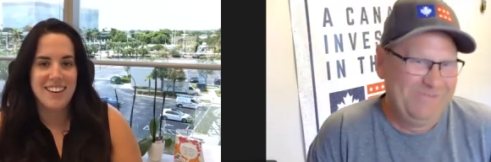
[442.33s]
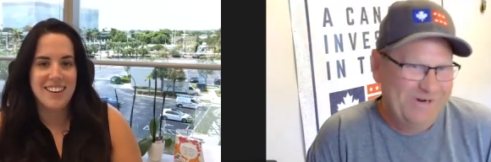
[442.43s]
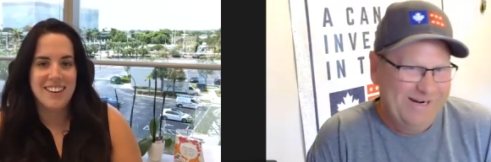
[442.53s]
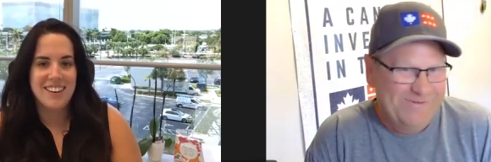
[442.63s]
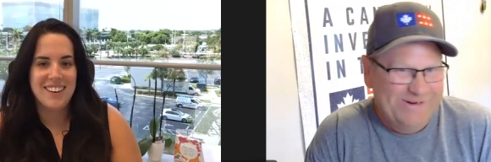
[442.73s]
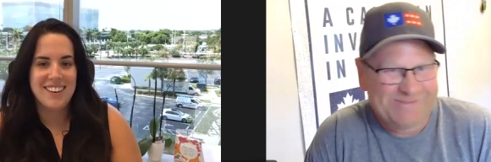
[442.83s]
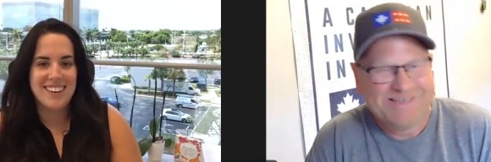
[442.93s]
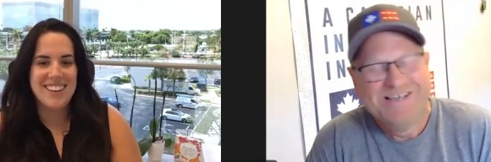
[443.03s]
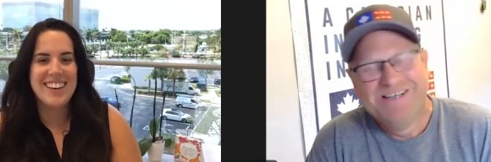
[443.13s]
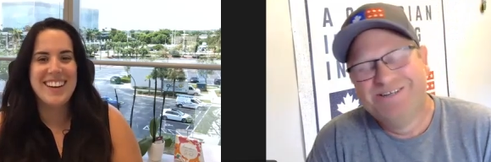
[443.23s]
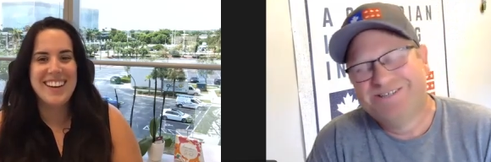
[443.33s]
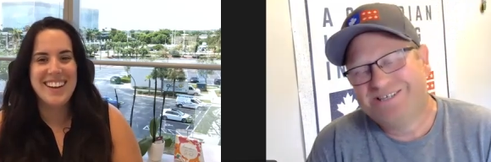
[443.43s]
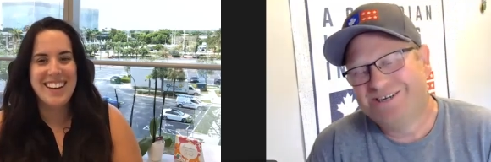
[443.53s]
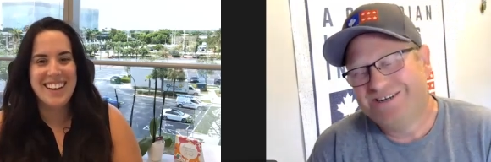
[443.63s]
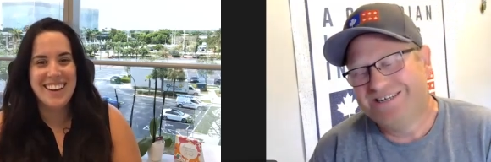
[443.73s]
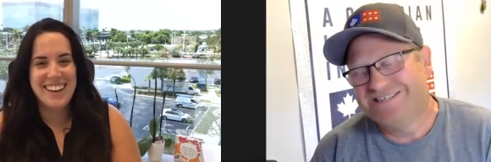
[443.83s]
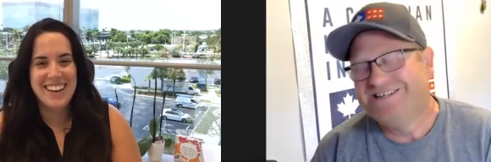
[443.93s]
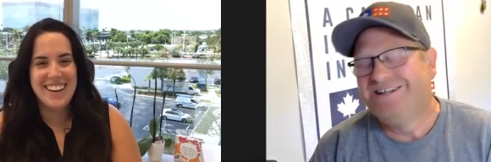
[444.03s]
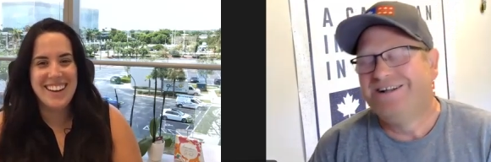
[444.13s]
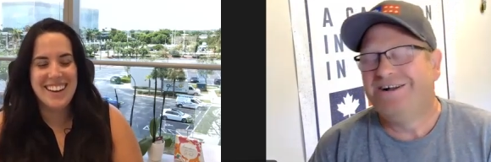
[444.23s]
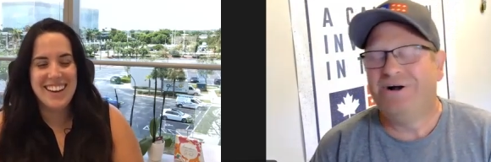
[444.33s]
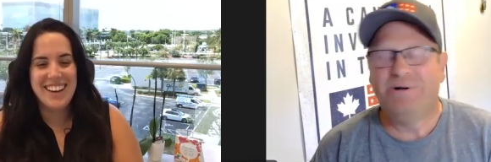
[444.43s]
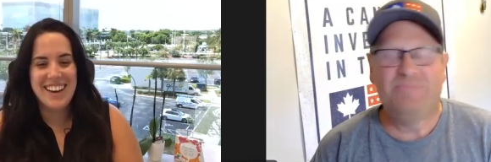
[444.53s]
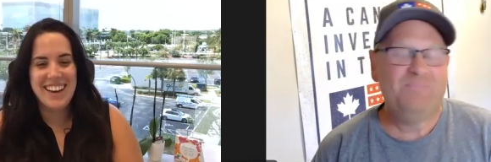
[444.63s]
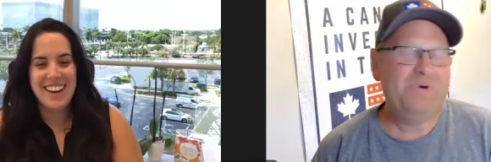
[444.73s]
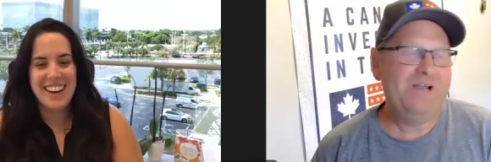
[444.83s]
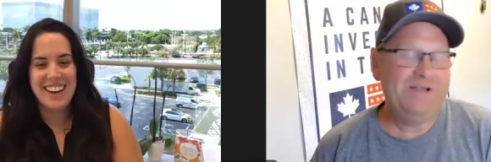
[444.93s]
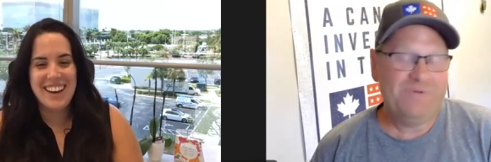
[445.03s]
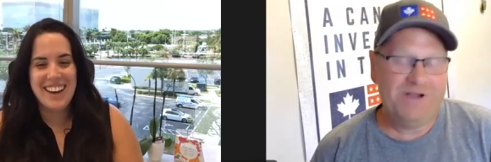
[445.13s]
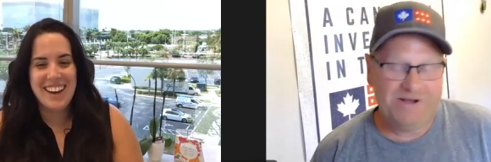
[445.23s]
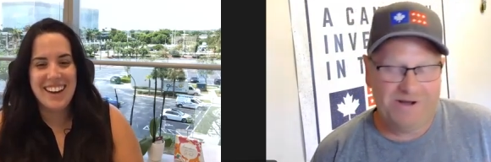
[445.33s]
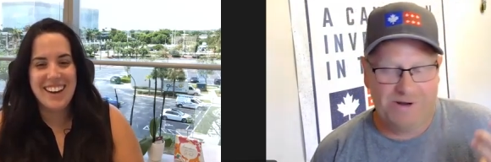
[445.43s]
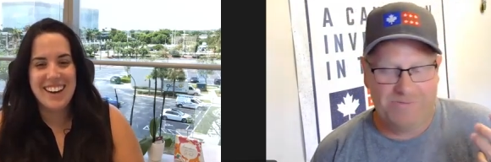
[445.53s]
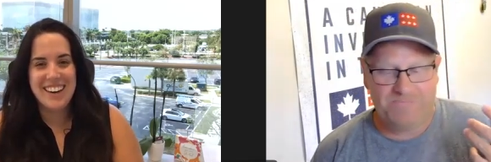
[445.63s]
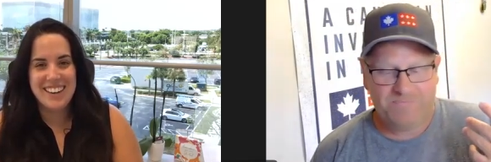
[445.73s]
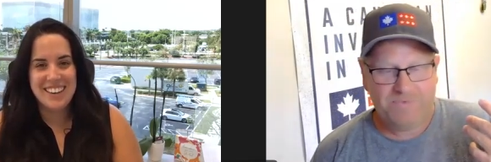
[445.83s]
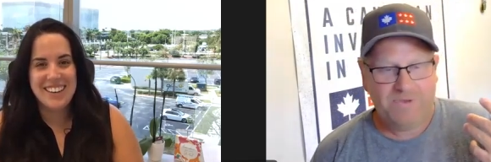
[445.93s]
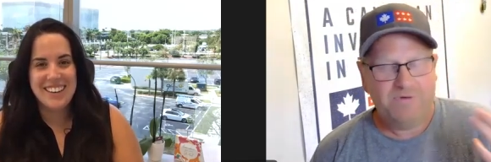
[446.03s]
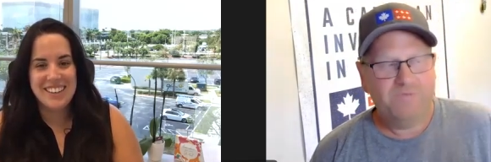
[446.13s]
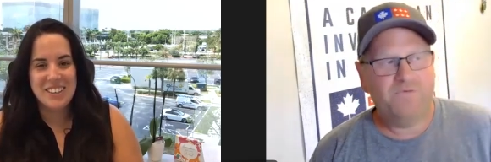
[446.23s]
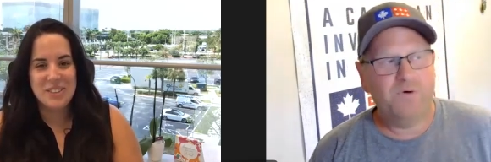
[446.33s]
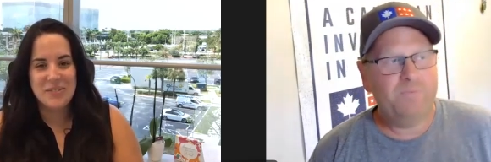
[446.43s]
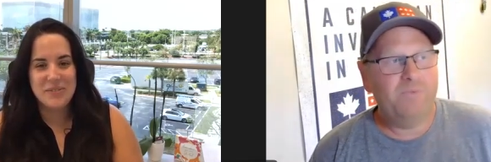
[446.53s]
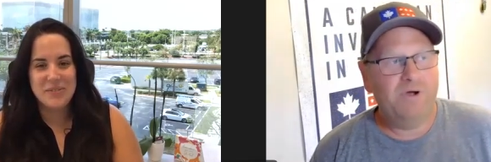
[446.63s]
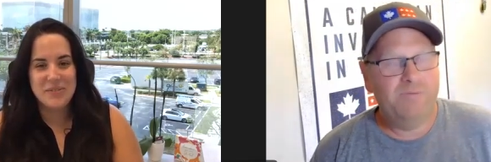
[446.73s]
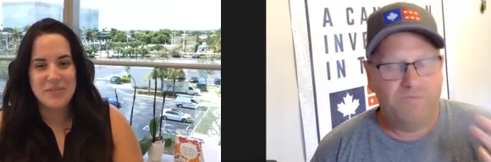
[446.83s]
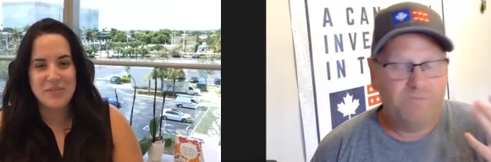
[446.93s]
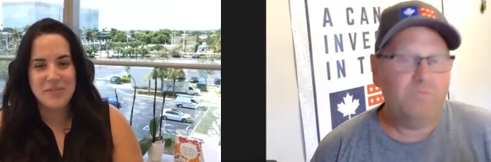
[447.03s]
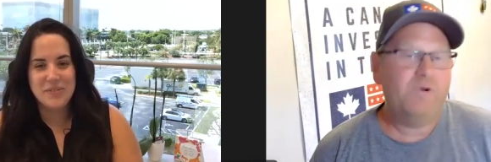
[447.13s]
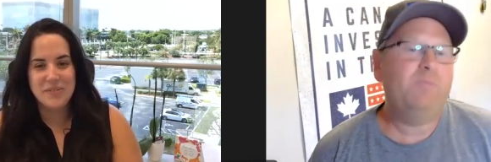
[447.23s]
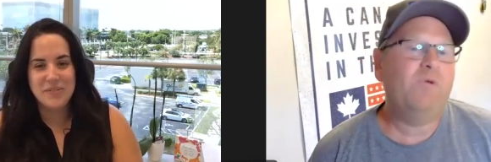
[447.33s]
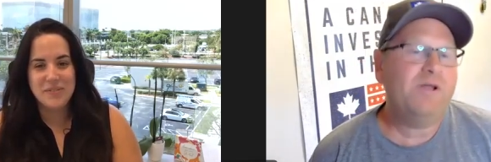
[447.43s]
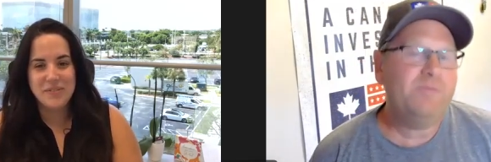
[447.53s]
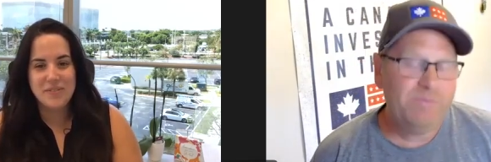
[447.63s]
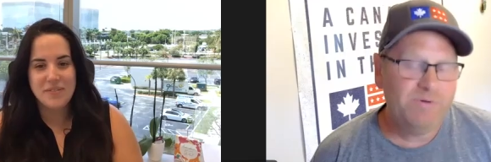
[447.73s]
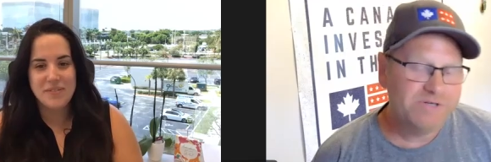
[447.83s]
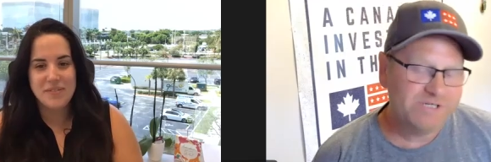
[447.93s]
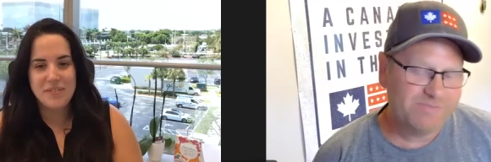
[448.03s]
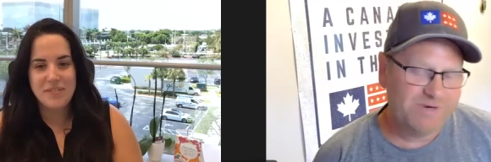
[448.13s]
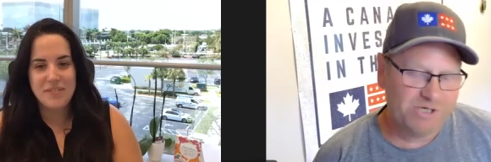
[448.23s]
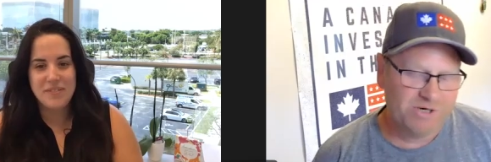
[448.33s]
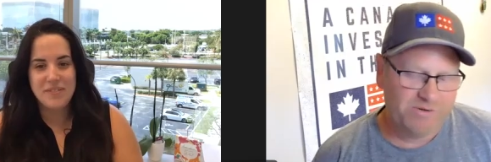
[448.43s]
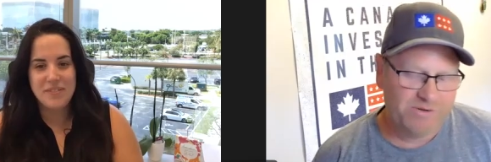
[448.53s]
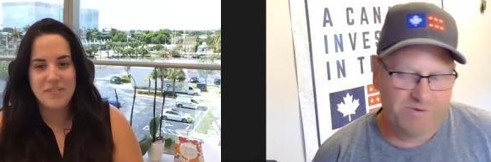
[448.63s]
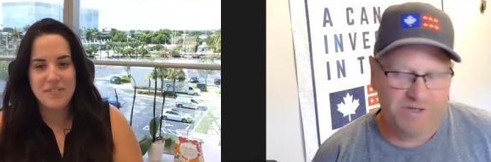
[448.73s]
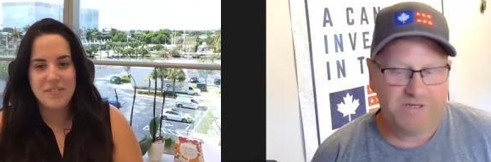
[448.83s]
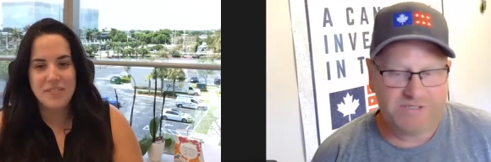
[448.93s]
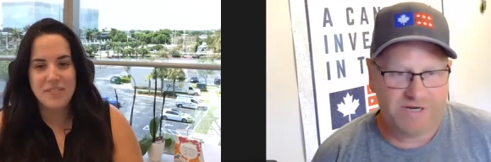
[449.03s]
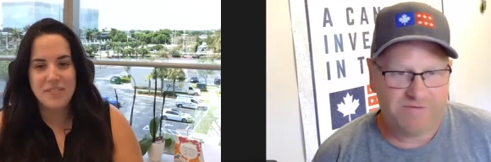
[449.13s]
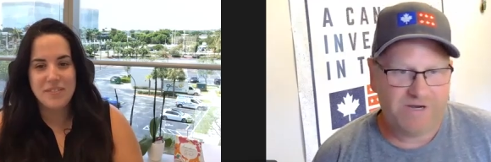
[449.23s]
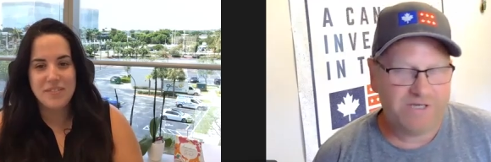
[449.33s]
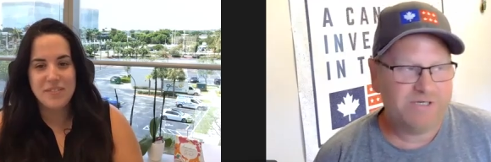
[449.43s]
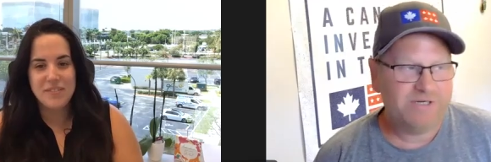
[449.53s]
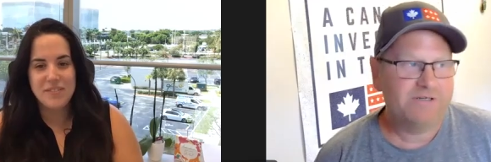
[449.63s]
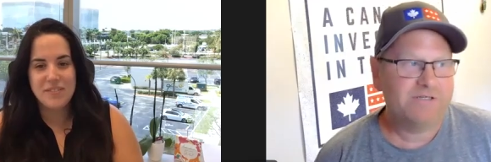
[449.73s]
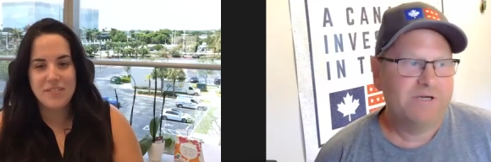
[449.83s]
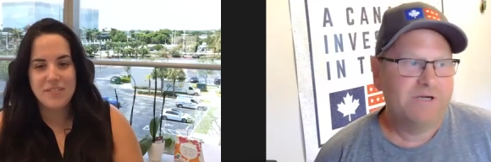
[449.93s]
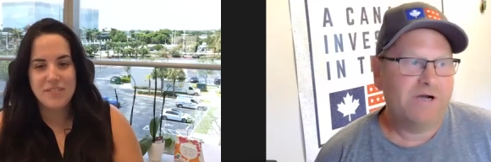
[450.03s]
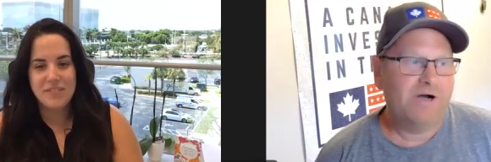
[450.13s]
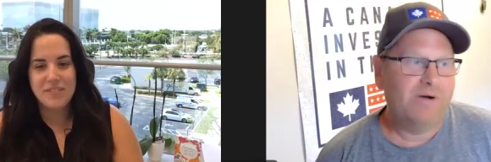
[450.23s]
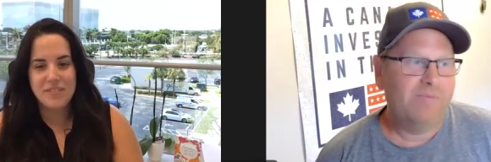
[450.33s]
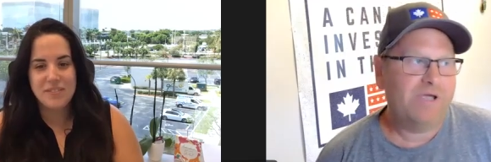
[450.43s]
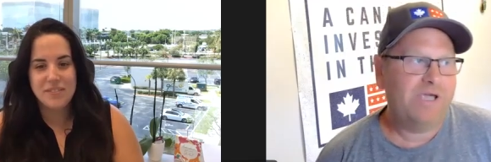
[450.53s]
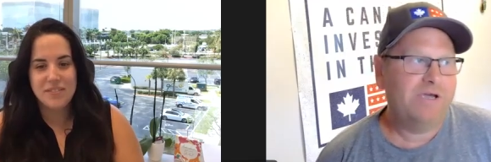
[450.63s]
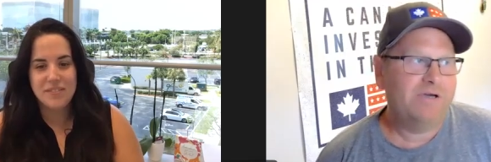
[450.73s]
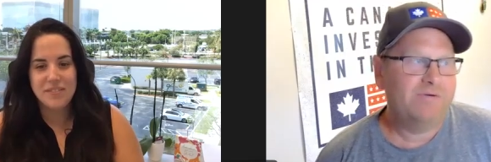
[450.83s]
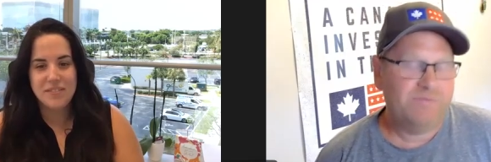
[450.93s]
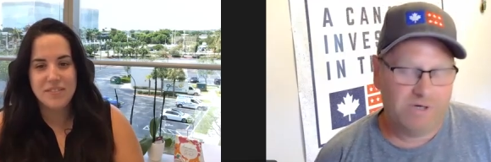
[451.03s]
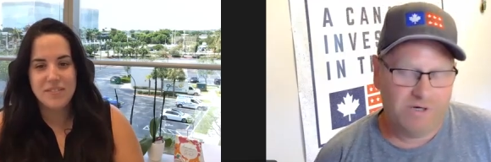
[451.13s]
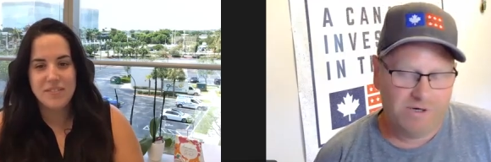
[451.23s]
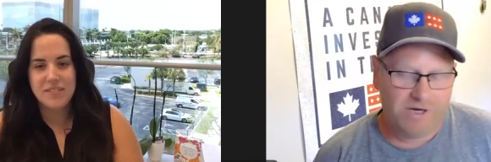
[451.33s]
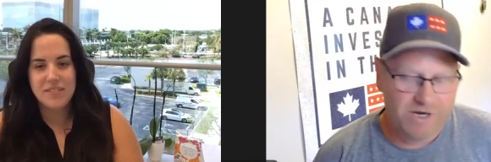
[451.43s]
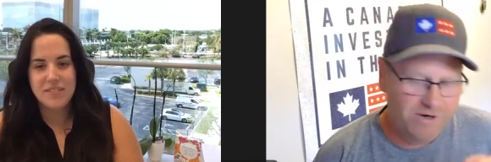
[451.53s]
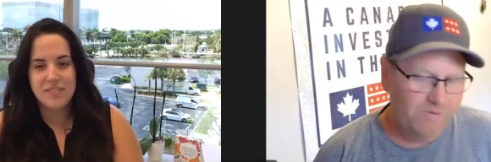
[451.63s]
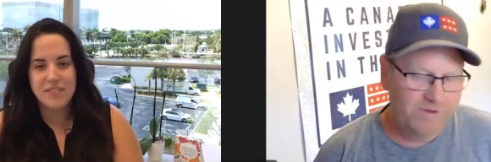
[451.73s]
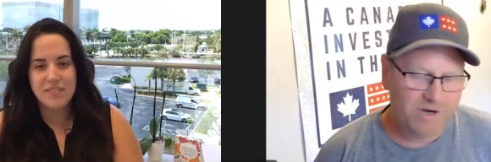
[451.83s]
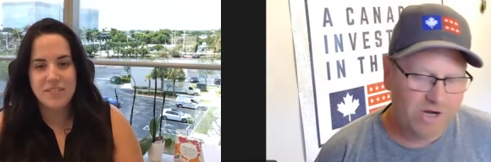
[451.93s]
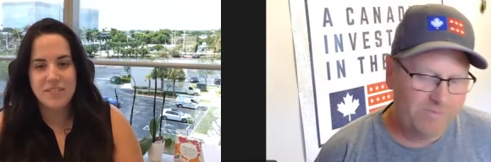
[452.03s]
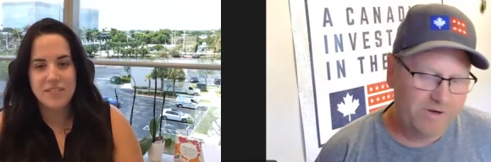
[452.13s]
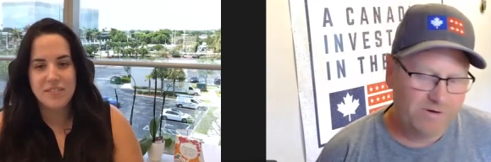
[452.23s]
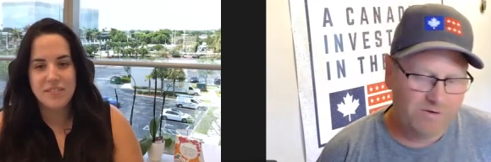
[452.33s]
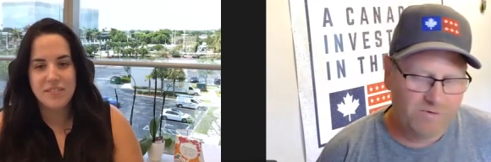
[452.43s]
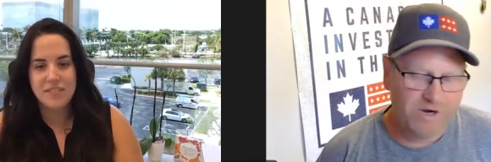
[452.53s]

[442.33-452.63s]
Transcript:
Speaker 1: for anyone who's, who's curious. Um, but anyway, um, for um, a lot of people who listen to my show, they're real estate investors. Um, and uh, I know the common